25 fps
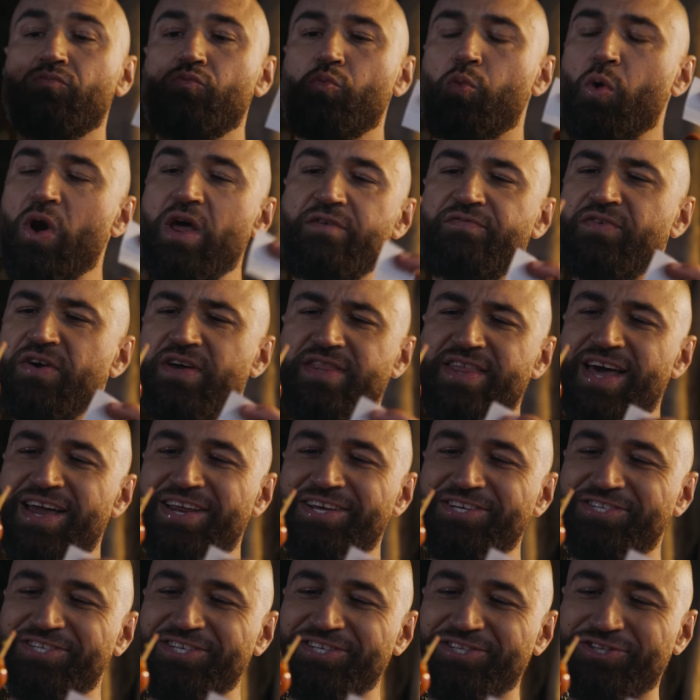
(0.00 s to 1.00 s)
Whatever that
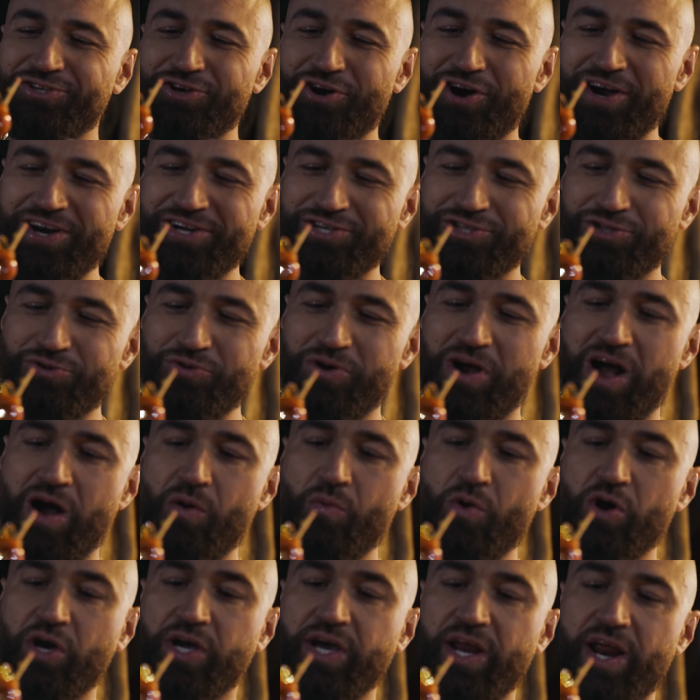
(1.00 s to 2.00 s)
is inside, I still
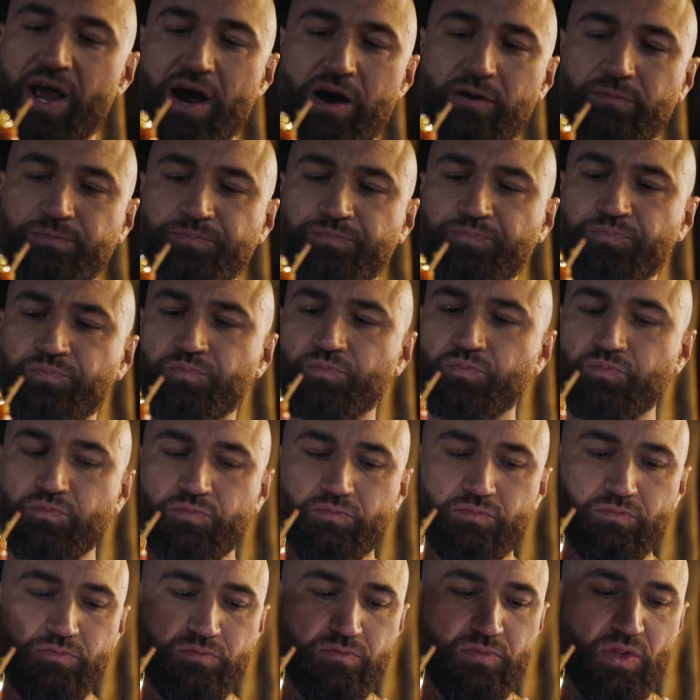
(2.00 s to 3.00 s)
can't work it out.
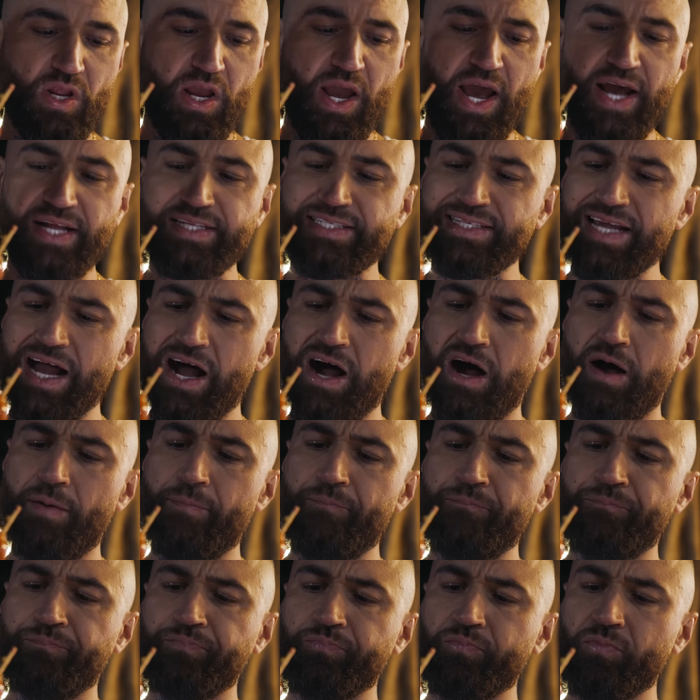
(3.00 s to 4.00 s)
It's
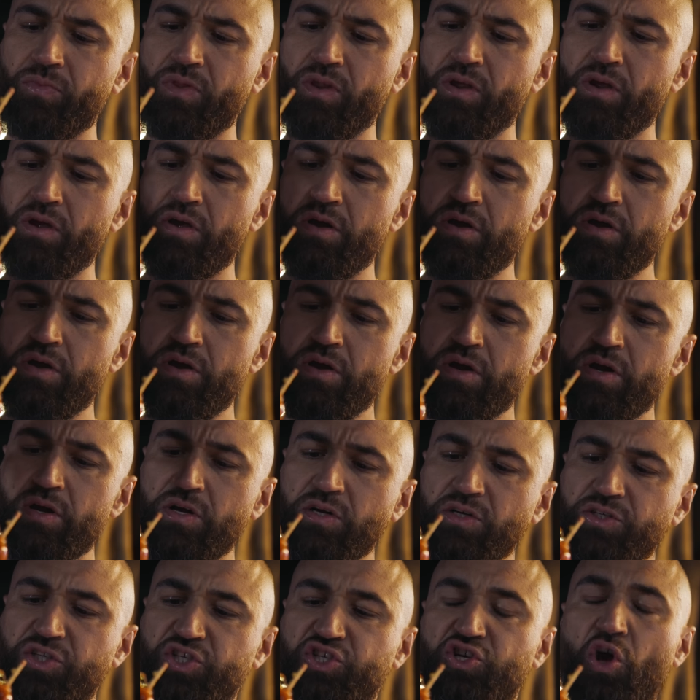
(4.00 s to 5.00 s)

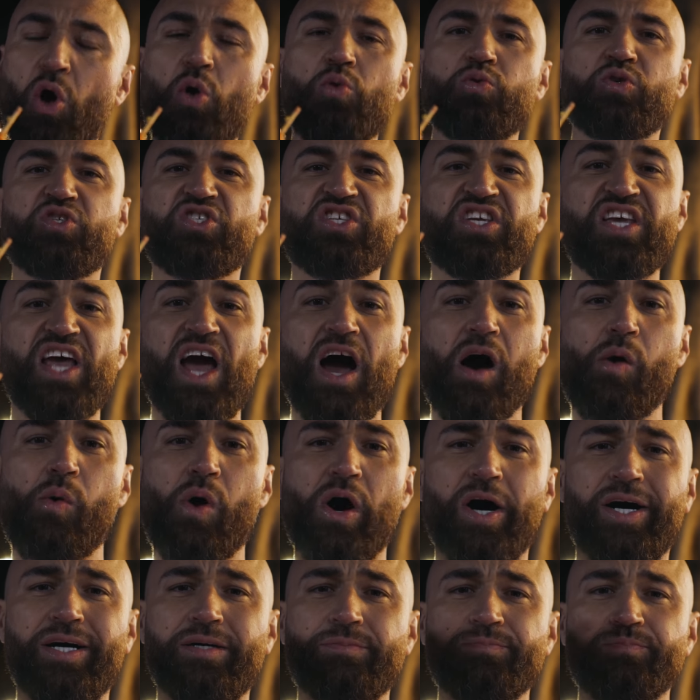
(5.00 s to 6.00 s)
so
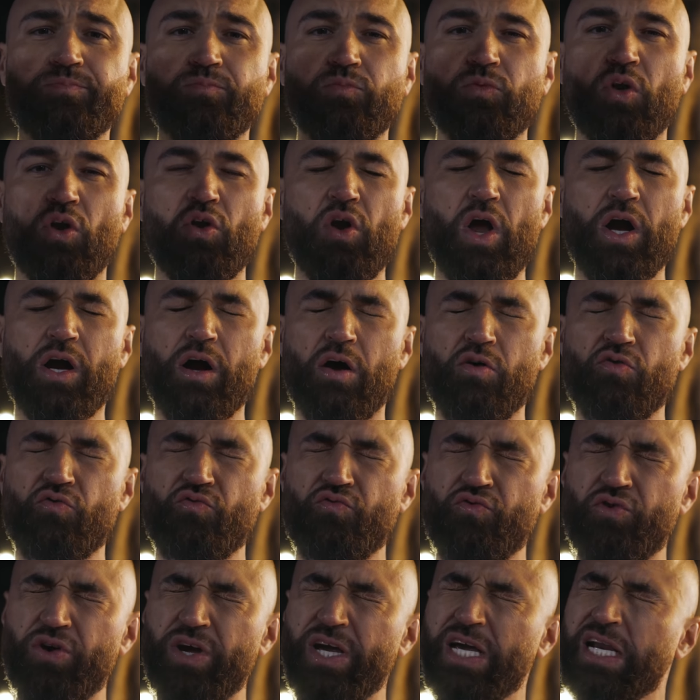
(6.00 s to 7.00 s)
sour, like a
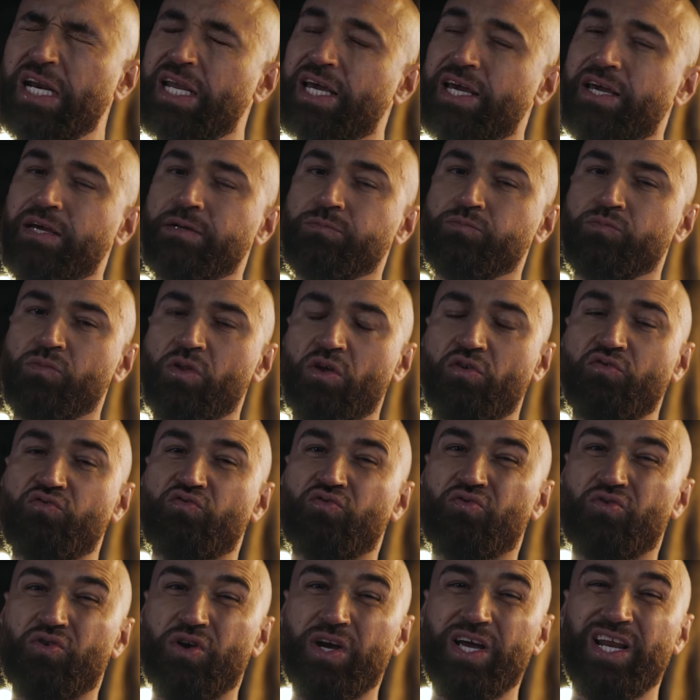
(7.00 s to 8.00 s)
really,
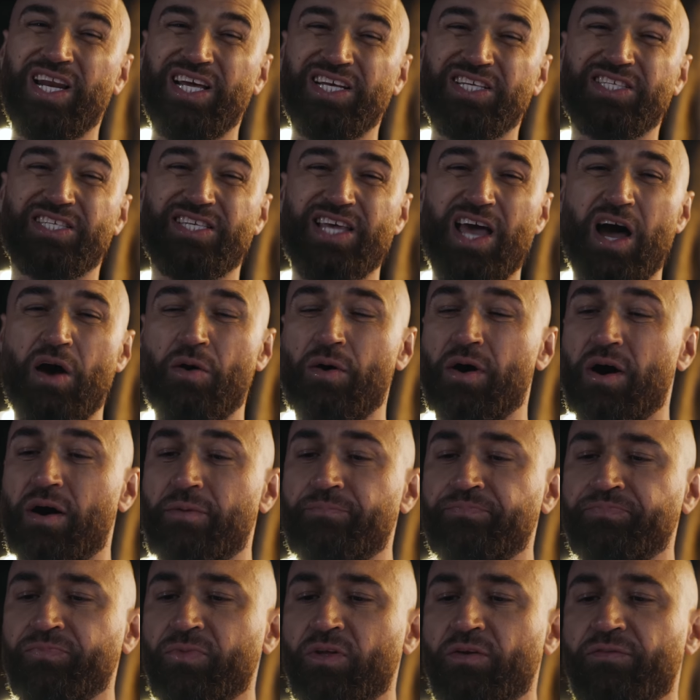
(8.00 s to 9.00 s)
really sour
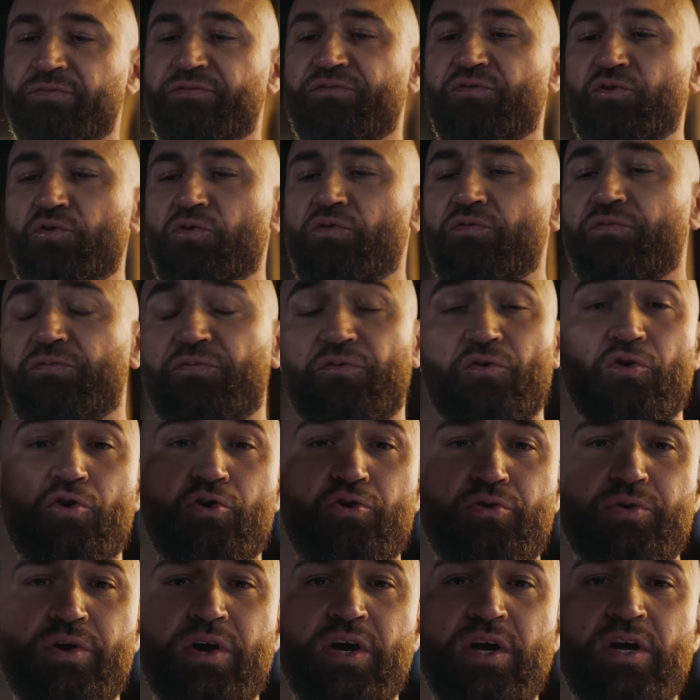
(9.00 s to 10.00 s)

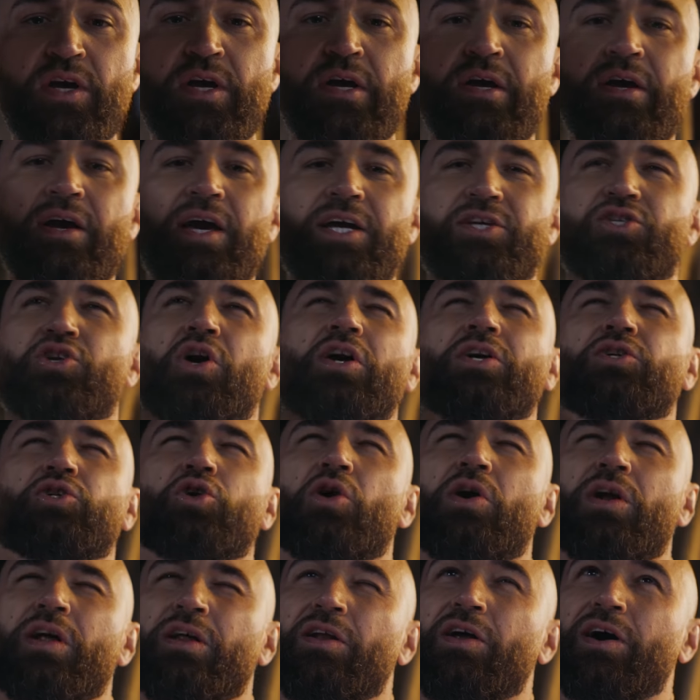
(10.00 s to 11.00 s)
fruit. It's like
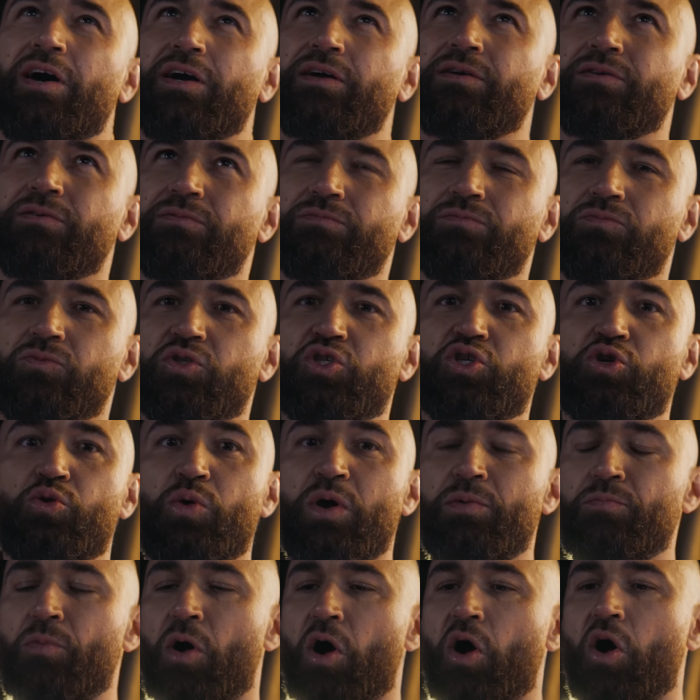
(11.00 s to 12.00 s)
trying to like
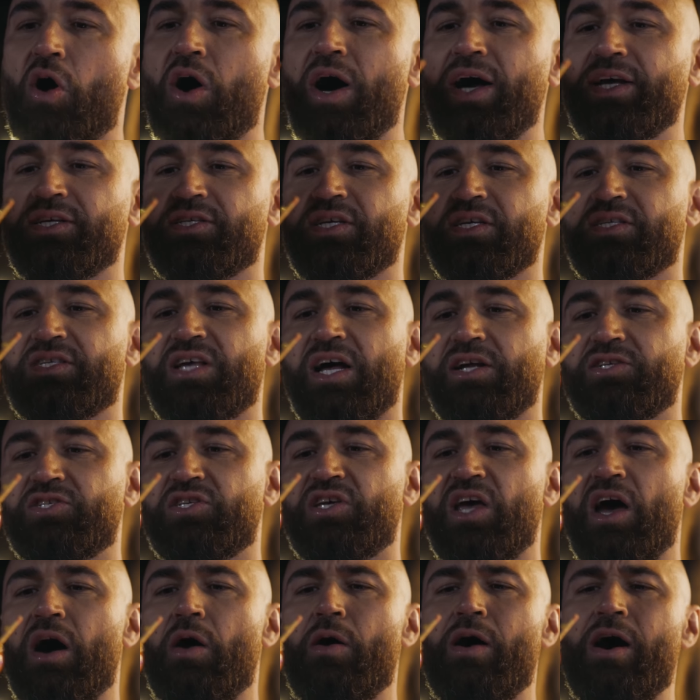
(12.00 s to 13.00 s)
squint my eyes, it's that
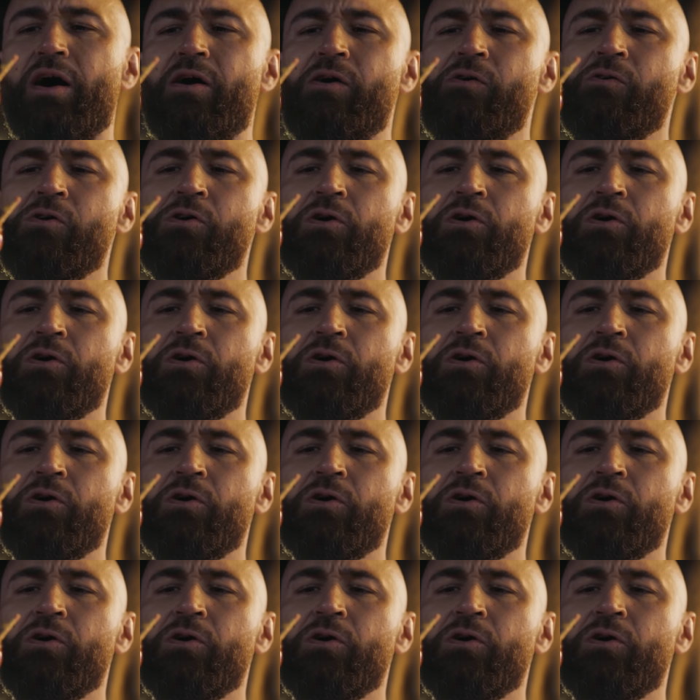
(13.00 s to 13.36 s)
sour.